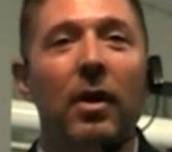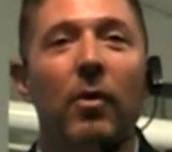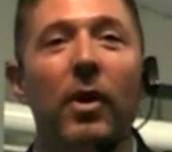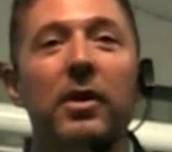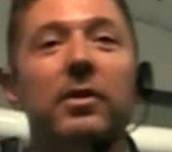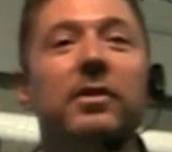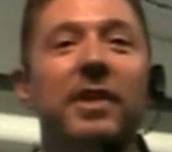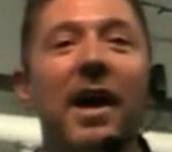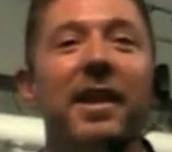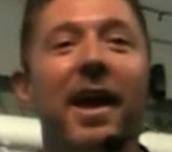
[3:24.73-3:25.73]
What?
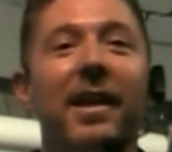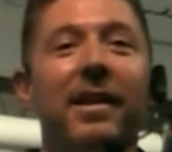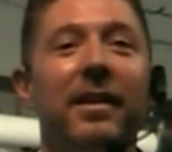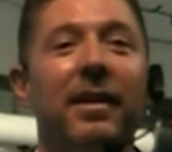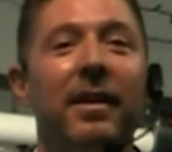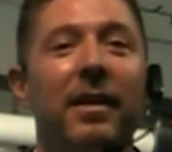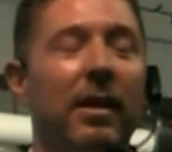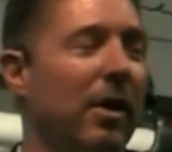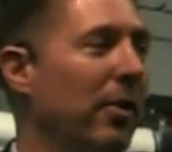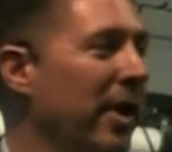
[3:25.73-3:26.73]
.NET?
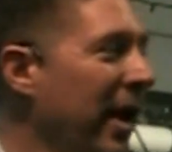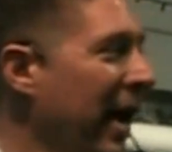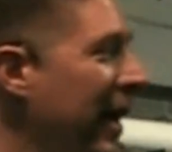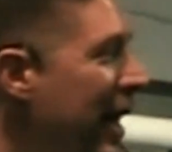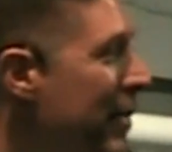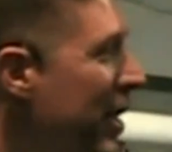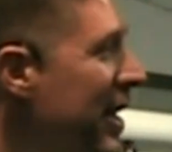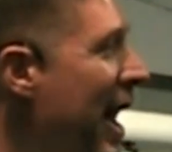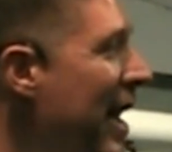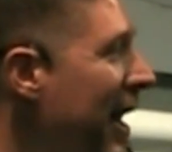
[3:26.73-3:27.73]
Oh, okay. Anybody
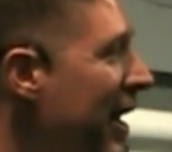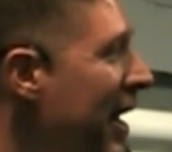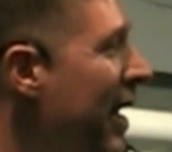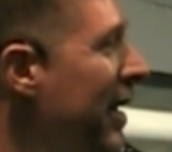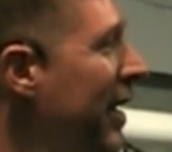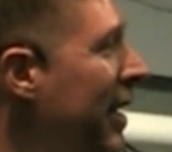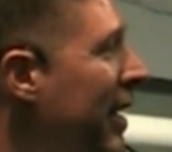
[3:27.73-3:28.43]
not .NET?